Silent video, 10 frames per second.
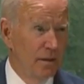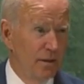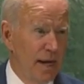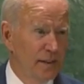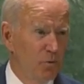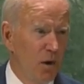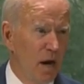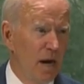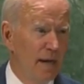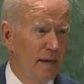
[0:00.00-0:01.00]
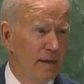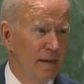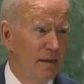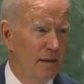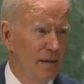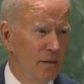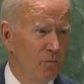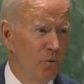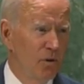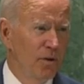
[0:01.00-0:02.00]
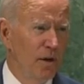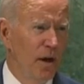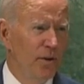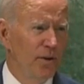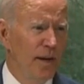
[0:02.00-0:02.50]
That's why more than 100